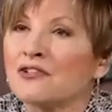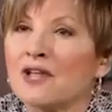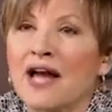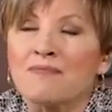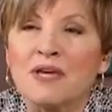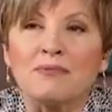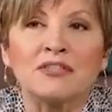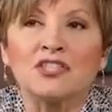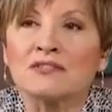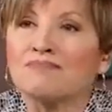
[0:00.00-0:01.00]
for a lot of people,
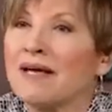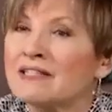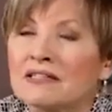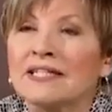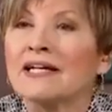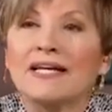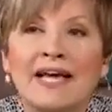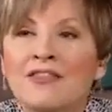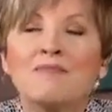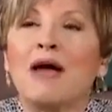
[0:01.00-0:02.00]
just basically basically
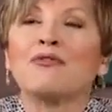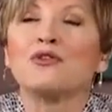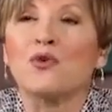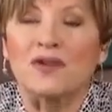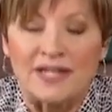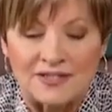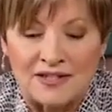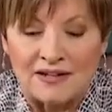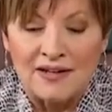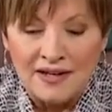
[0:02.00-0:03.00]
getting them out the door is
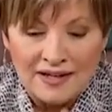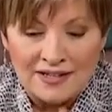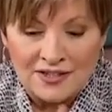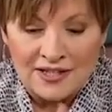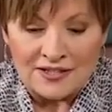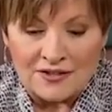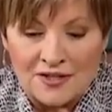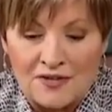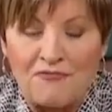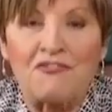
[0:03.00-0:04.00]
a is a, is a,
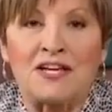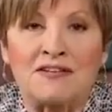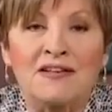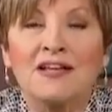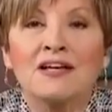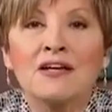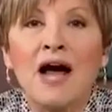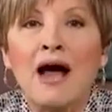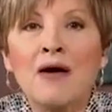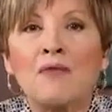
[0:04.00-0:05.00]
a feat.
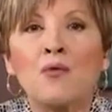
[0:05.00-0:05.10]
How,